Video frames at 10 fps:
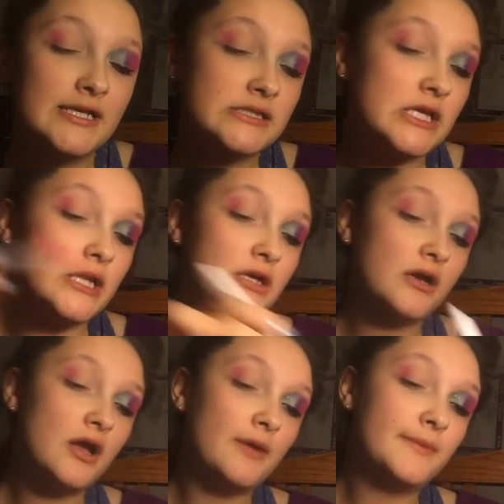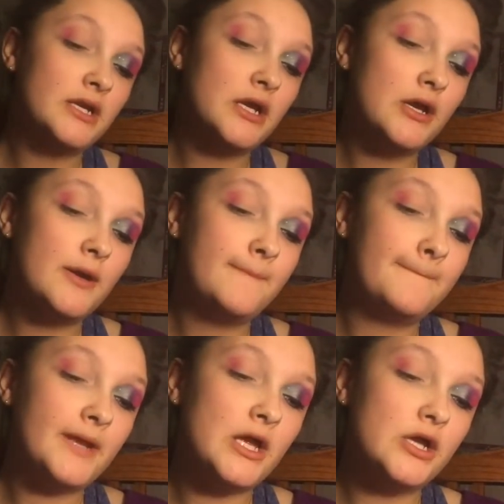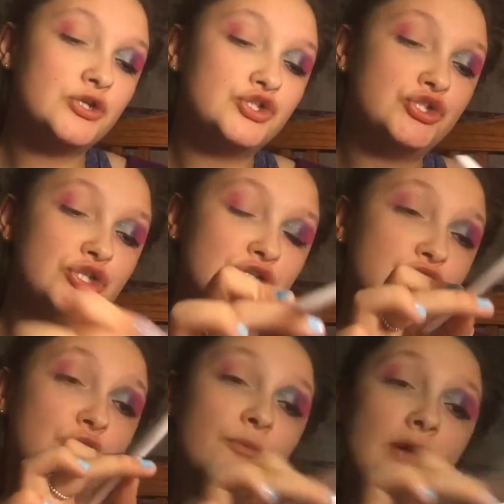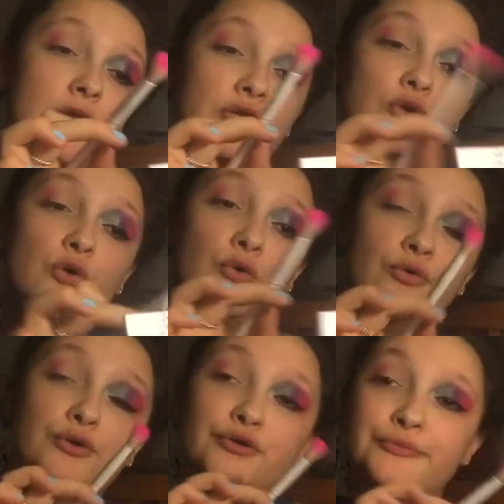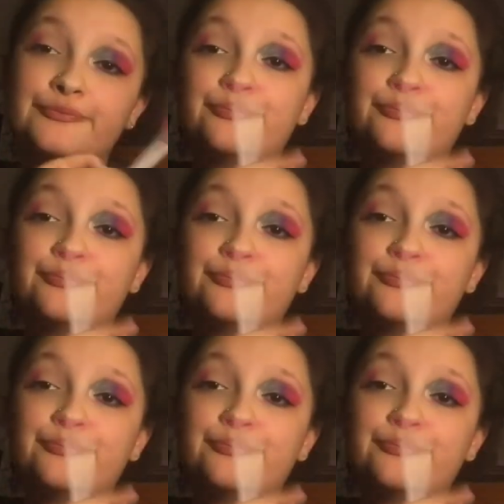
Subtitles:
is coming up just around the corner.